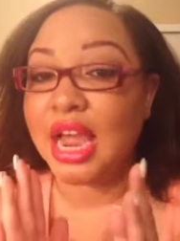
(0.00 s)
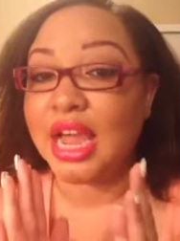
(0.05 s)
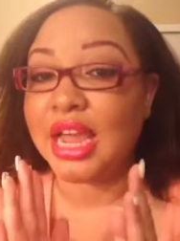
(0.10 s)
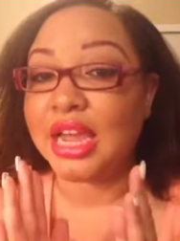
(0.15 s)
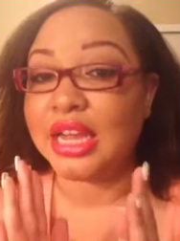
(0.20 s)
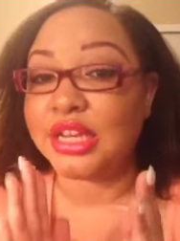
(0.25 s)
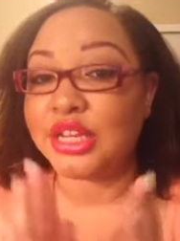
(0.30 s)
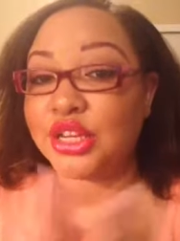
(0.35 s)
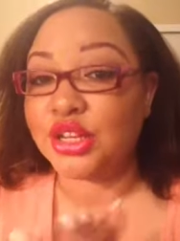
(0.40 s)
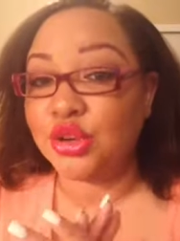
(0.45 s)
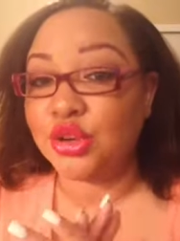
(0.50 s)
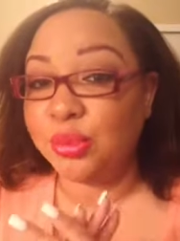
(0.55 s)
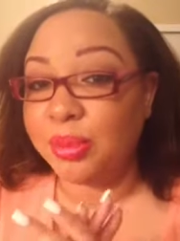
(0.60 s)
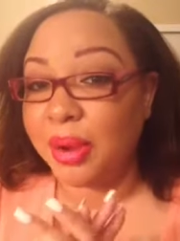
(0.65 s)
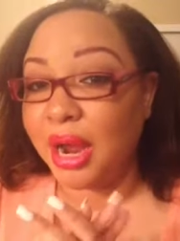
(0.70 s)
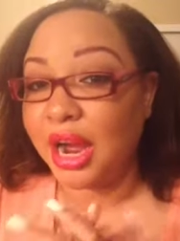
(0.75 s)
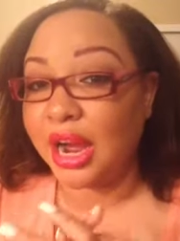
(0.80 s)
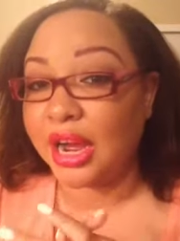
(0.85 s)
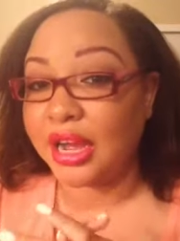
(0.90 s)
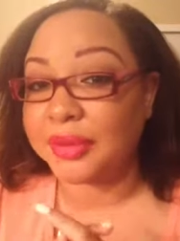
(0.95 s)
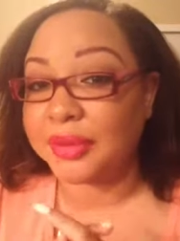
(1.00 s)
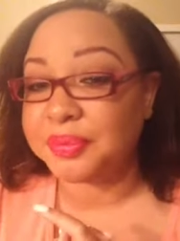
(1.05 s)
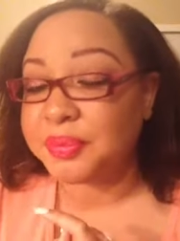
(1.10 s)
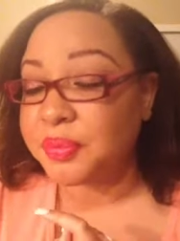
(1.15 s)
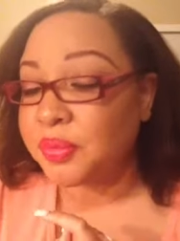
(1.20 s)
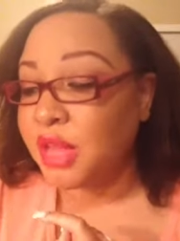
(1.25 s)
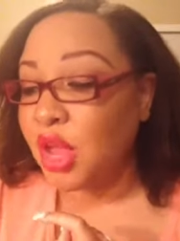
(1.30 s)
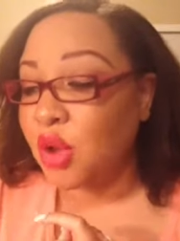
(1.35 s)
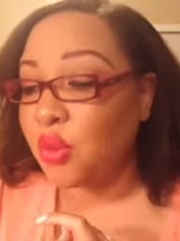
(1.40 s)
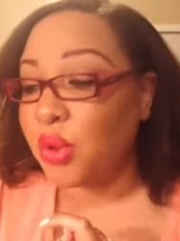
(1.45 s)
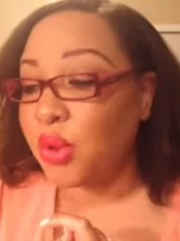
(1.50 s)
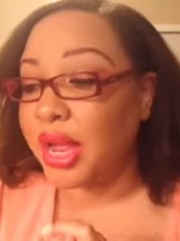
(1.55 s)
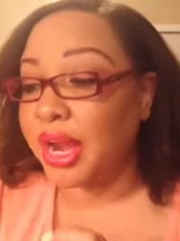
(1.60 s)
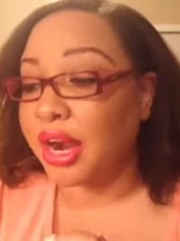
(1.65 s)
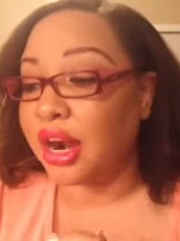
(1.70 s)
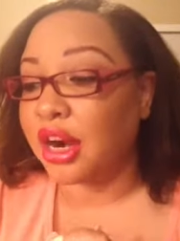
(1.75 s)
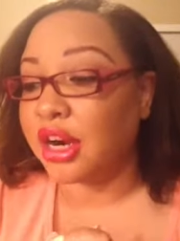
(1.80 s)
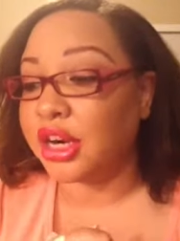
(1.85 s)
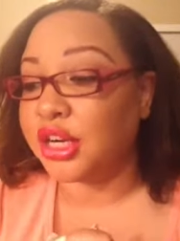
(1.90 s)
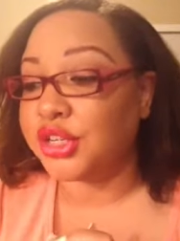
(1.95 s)
a coupon
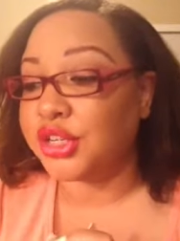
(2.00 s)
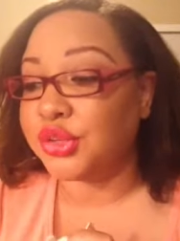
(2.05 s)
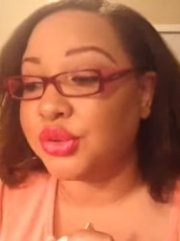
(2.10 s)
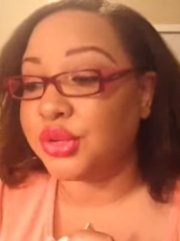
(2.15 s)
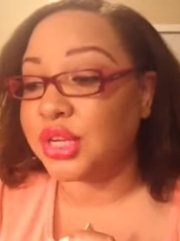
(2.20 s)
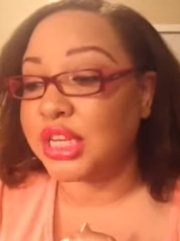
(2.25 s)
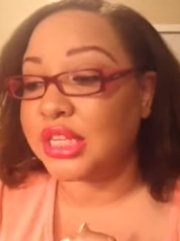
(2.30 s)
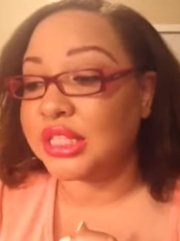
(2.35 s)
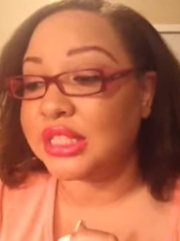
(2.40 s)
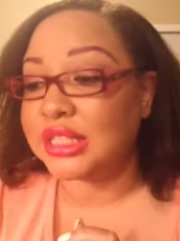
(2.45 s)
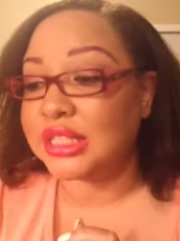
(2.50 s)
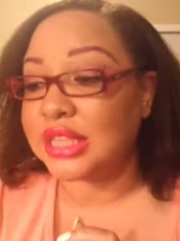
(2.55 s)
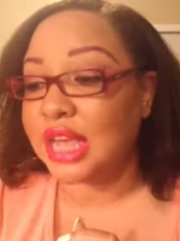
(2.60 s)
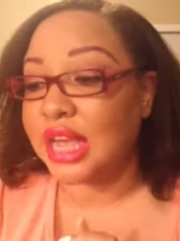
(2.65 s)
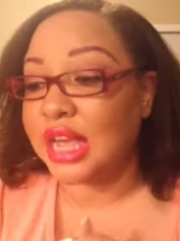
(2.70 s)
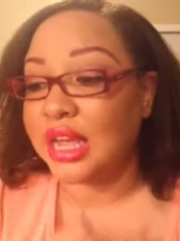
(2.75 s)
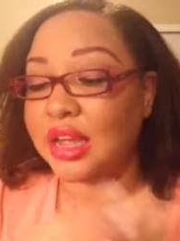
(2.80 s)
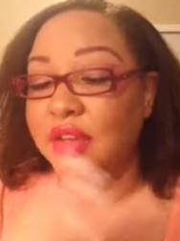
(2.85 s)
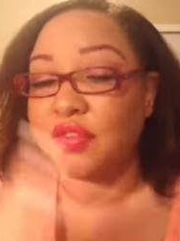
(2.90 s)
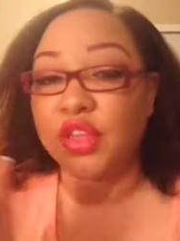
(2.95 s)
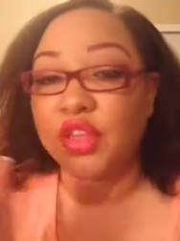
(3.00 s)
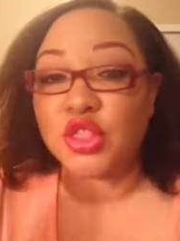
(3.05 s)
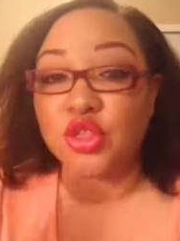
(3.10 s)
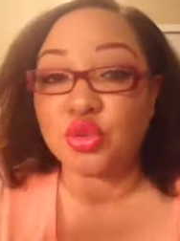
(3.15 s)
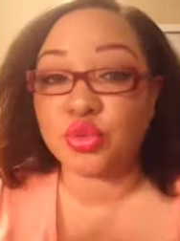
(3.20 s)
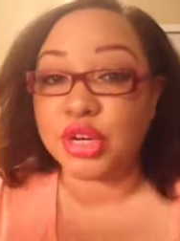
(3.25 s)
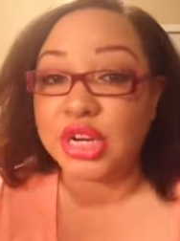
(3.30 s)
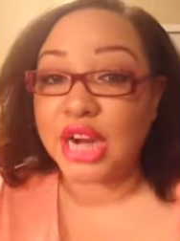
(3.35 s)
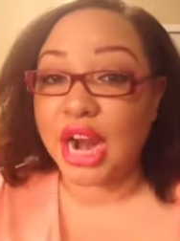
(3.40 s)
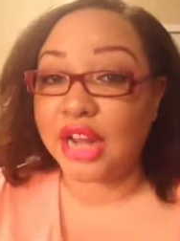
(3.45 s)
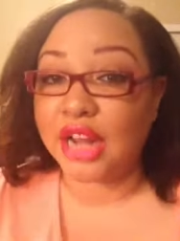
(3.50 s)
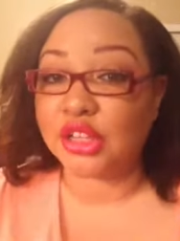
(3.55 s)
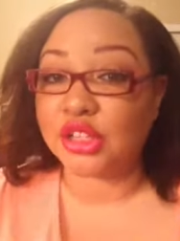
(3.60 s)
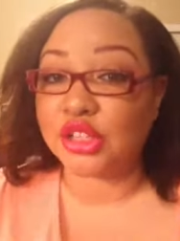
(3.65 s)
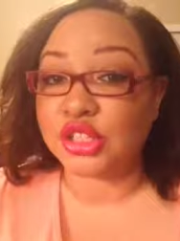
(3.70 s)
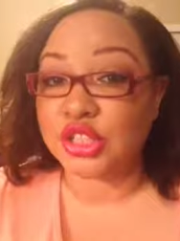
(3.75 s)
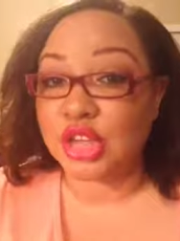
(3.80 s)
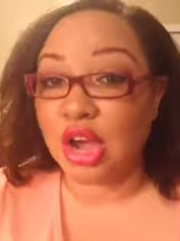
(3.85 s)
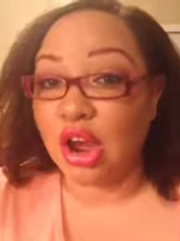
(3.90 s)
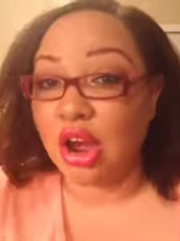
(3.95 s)
where you can save
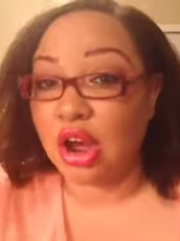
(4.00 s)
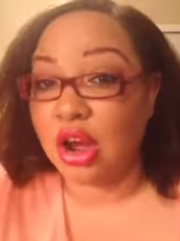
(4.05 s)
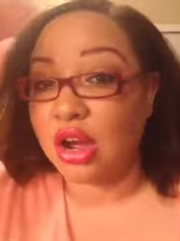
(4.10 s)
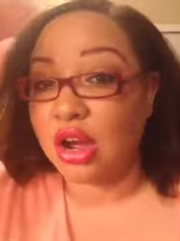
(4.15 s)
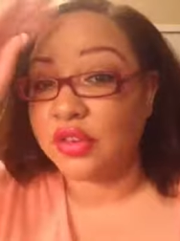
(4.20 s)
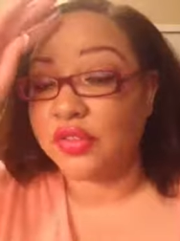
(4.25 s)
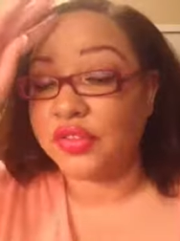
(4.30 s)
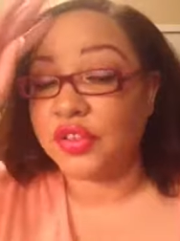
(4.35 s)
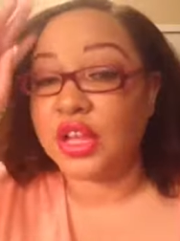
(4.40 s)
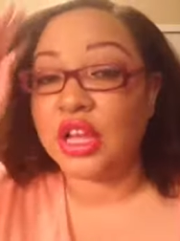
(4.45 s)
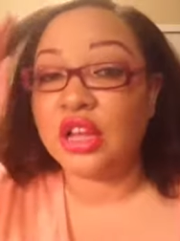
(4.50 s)
$3 off